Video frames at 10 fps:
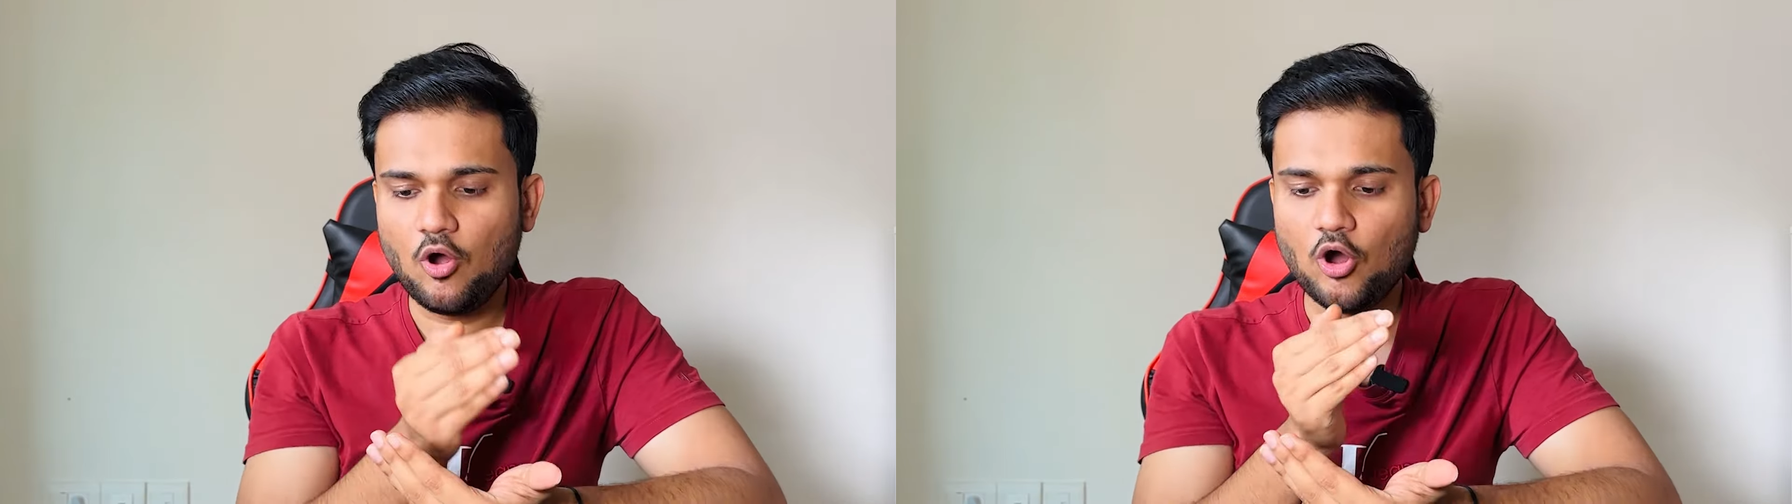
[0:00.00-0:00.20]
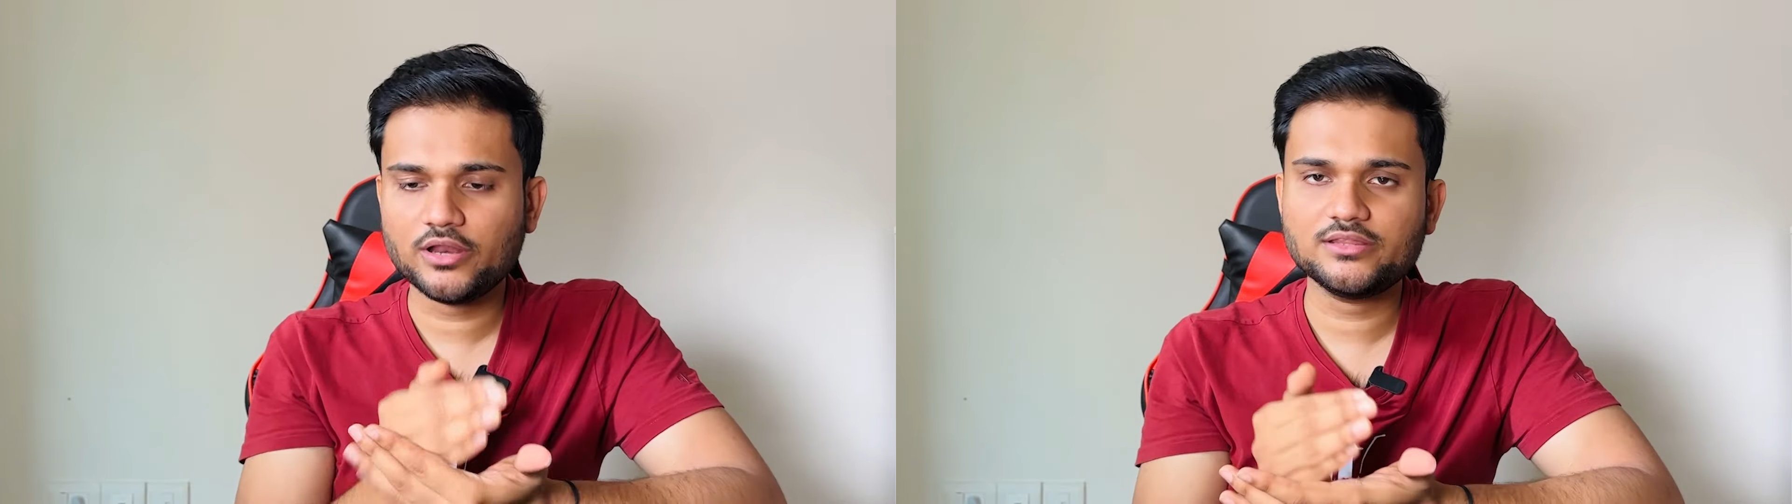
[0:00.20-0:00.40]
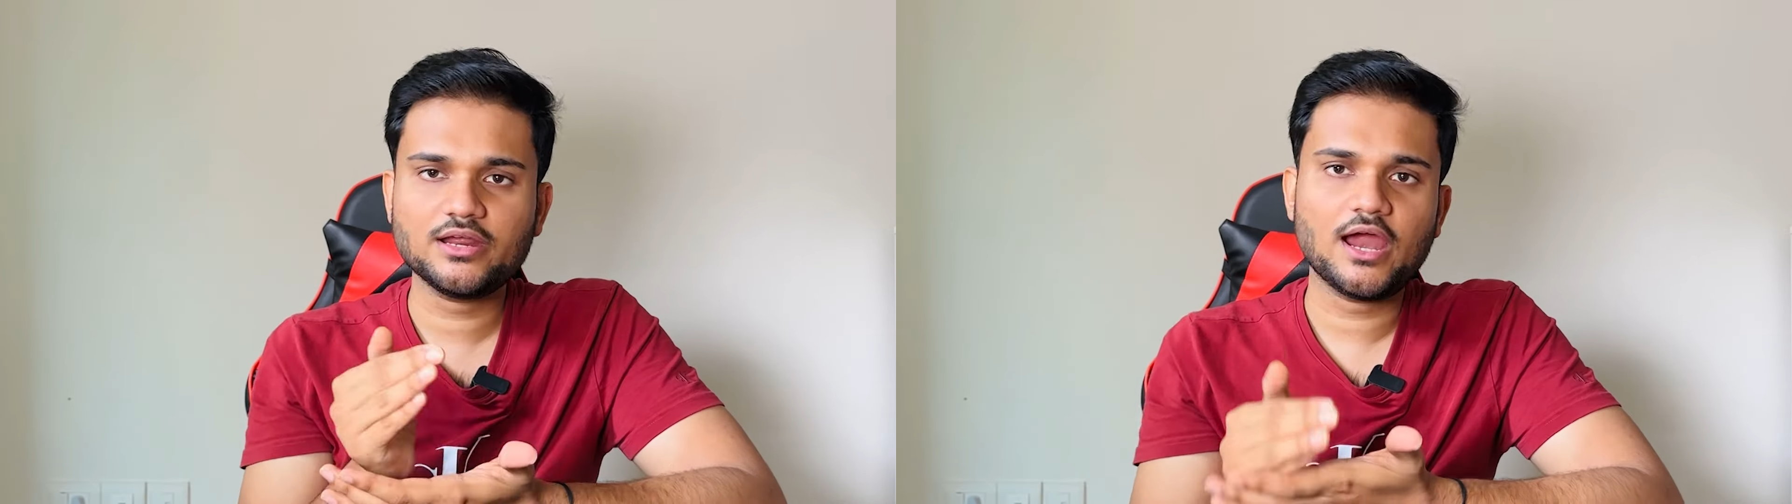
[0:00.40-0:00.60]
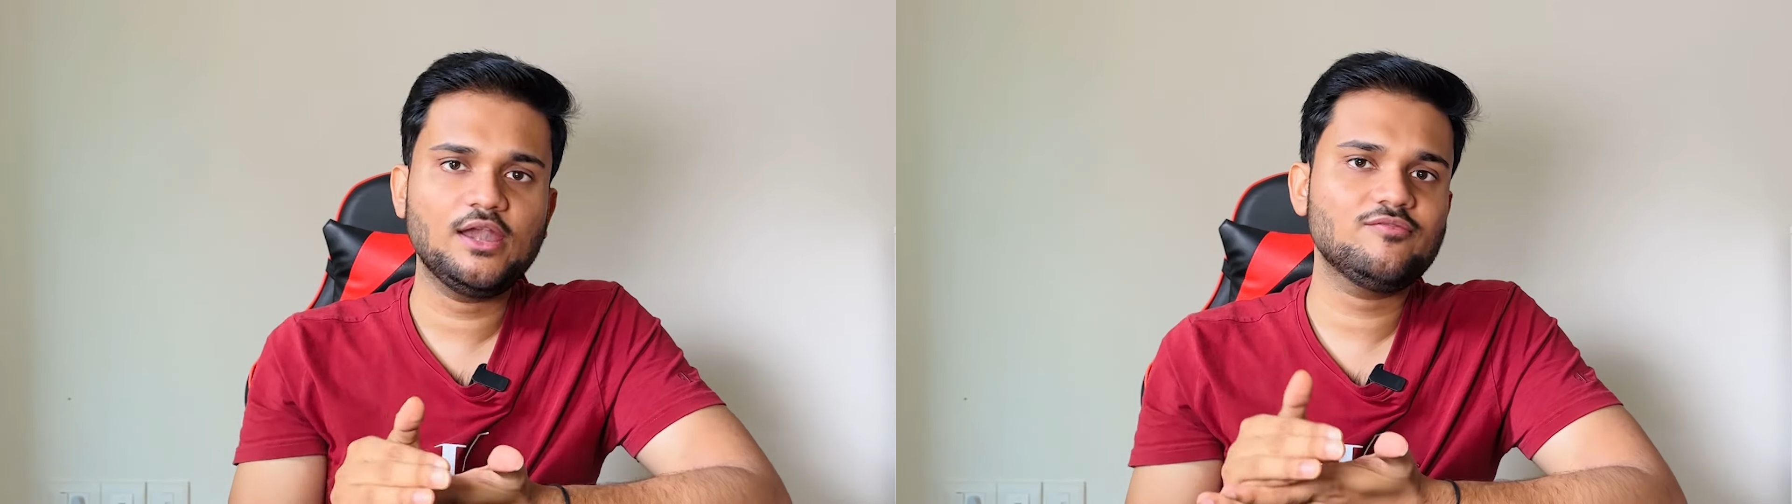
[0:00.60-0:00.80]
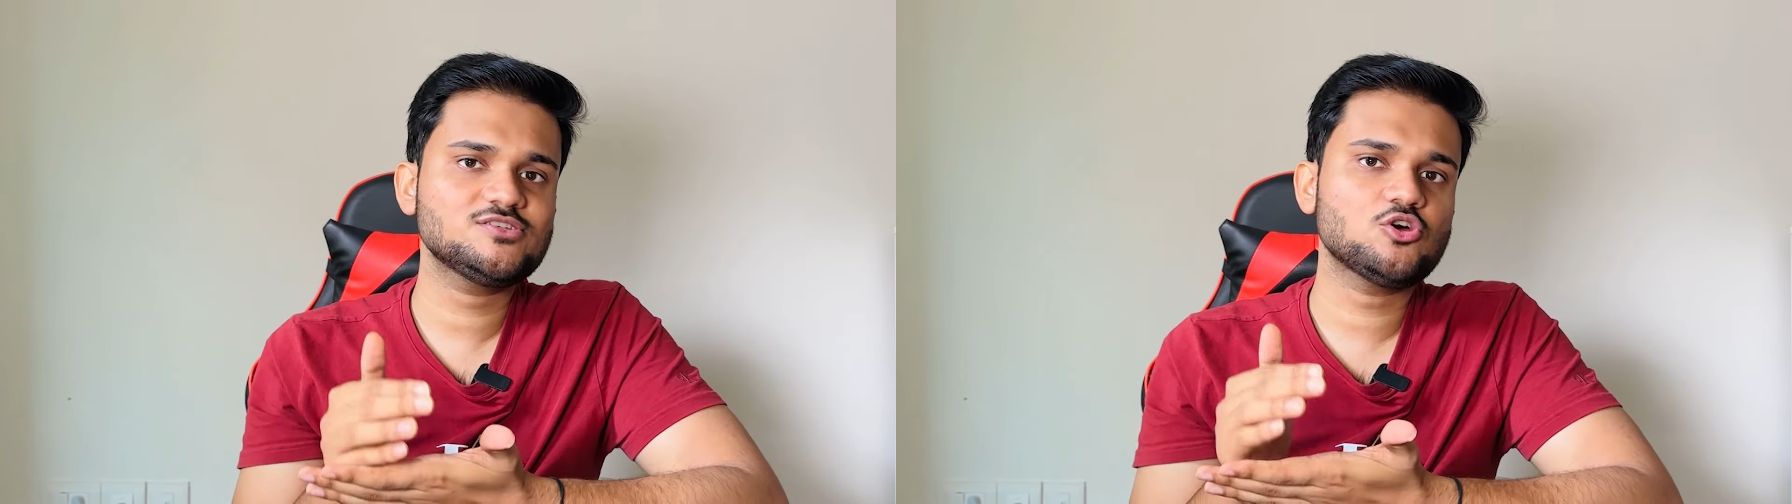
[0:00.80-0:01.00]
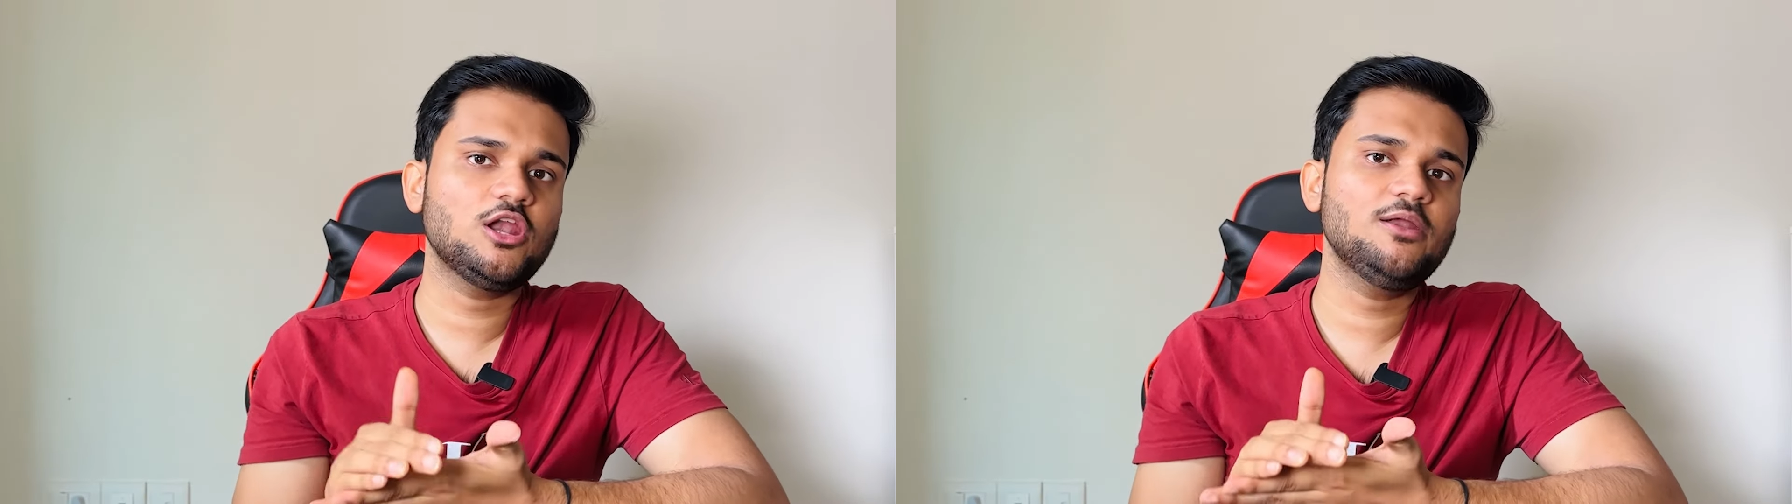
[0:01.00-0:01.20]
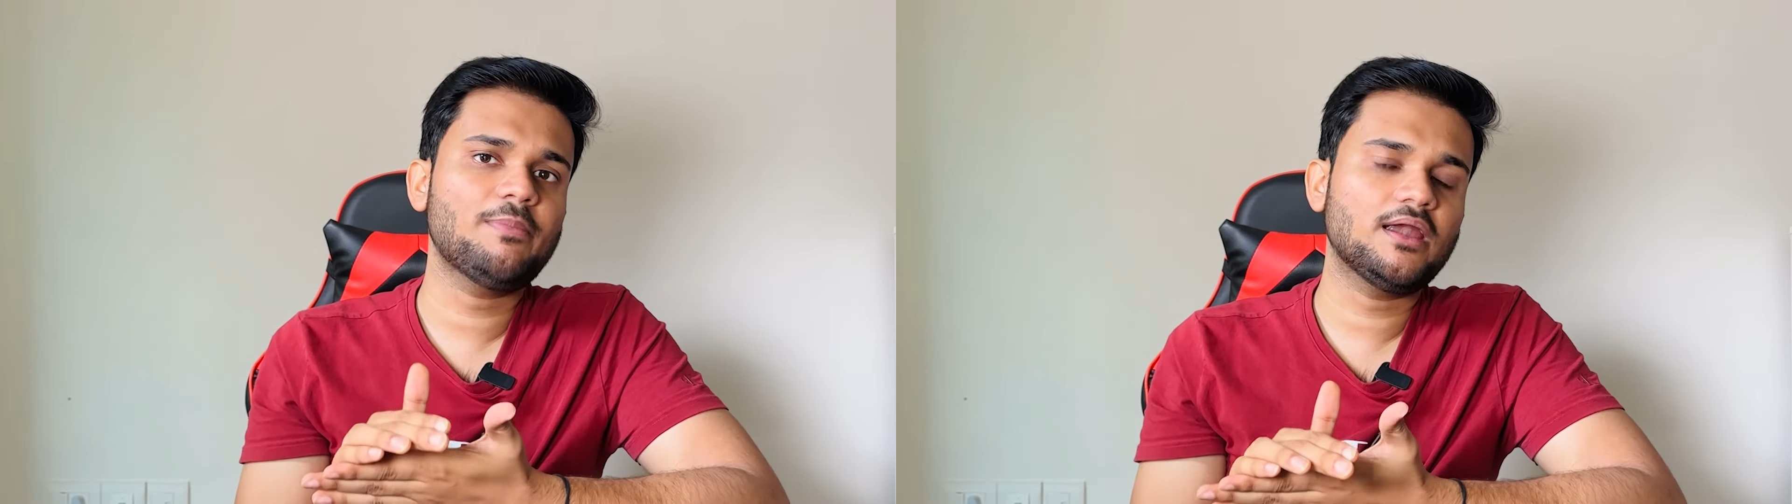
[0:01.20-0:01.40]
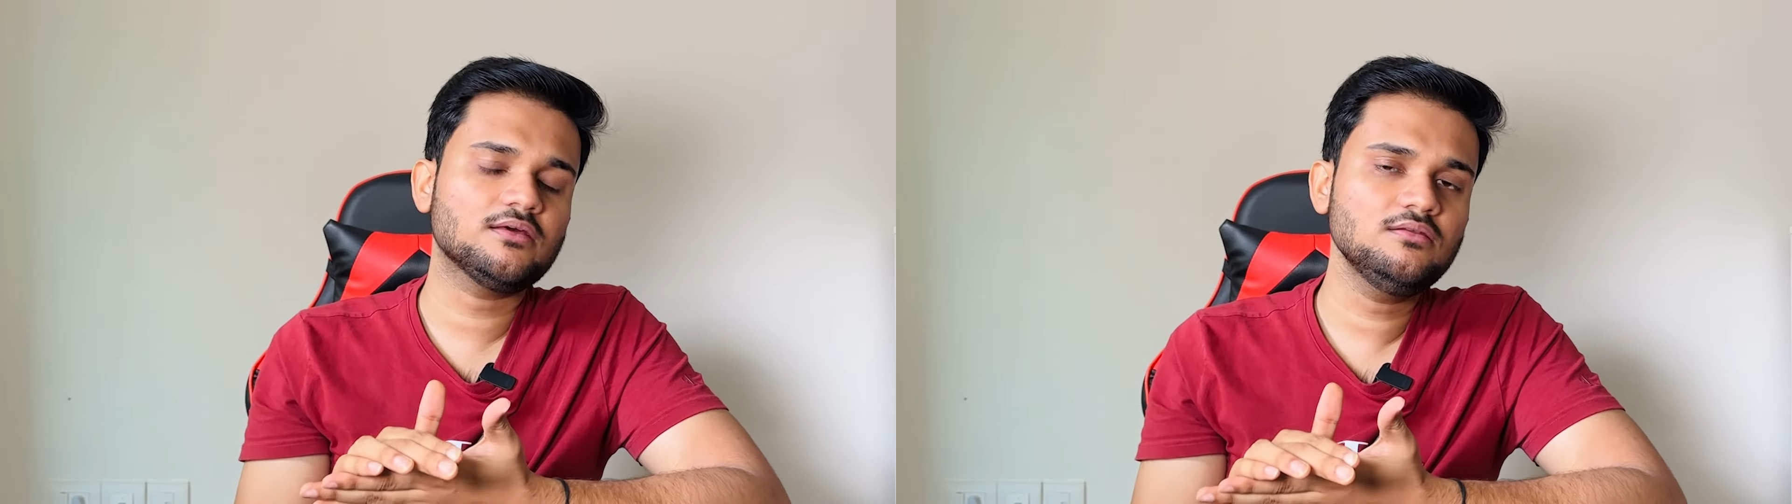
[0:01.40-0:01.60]
or other kind of a solid
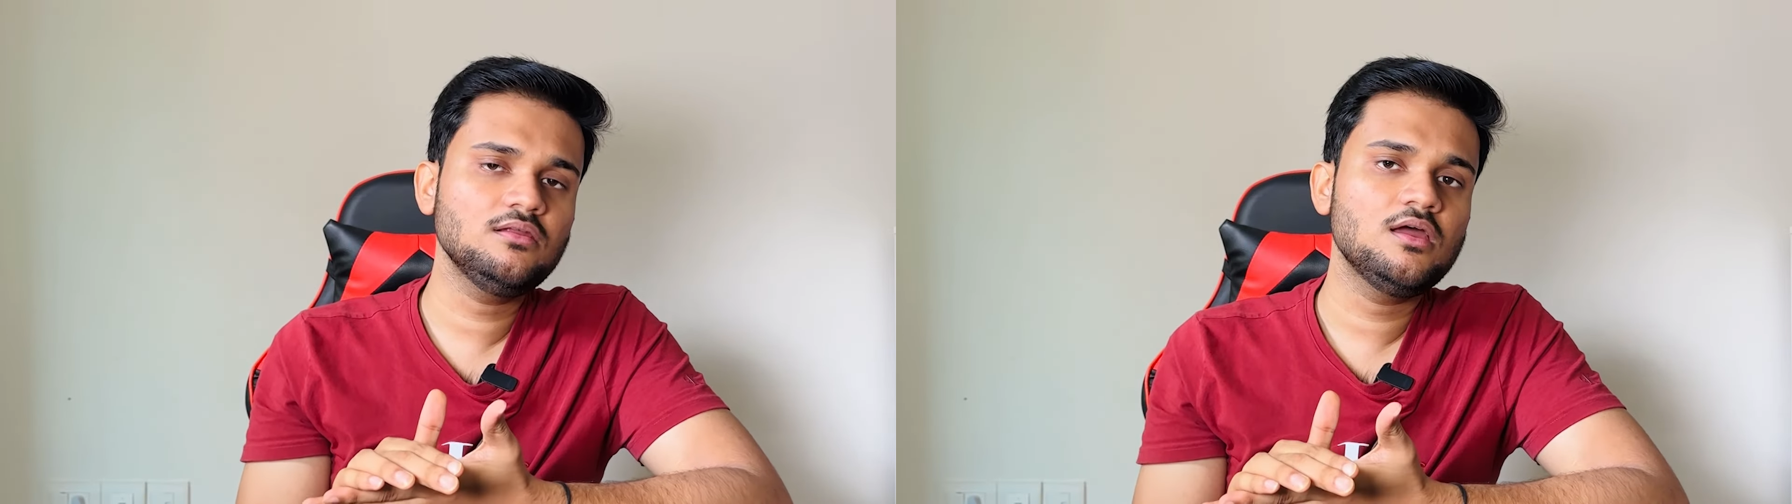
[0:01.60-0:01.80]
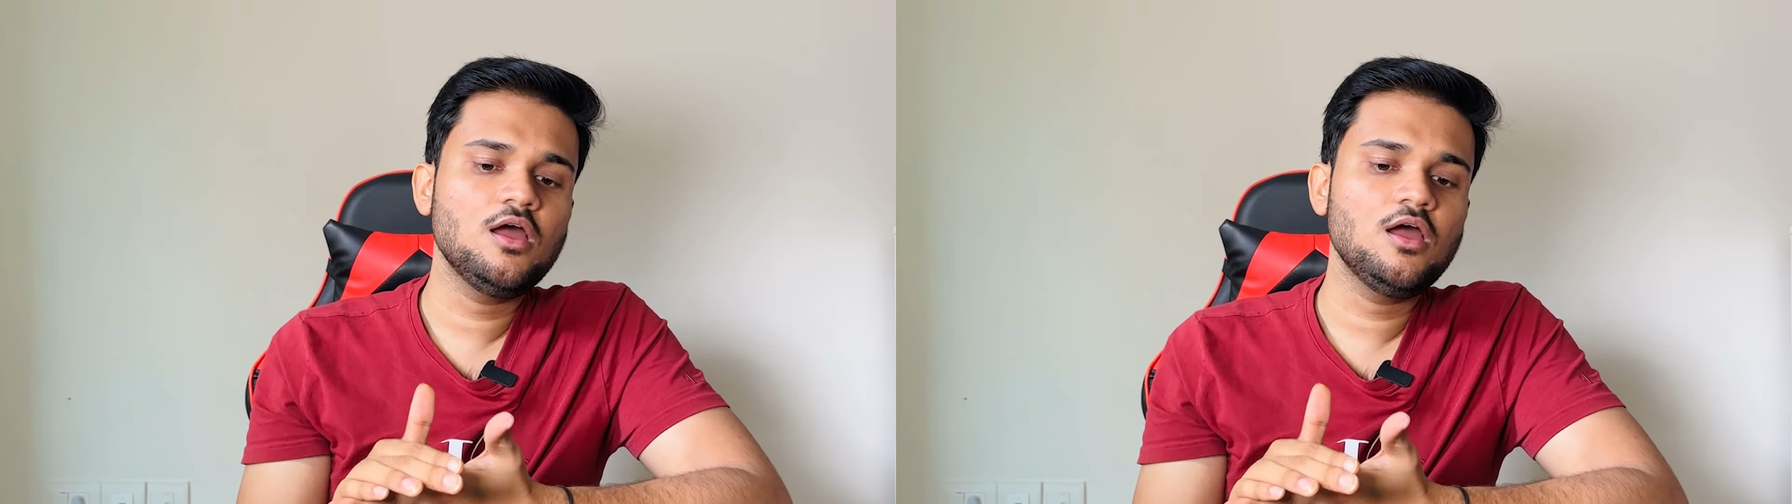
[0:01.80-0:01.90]
pattern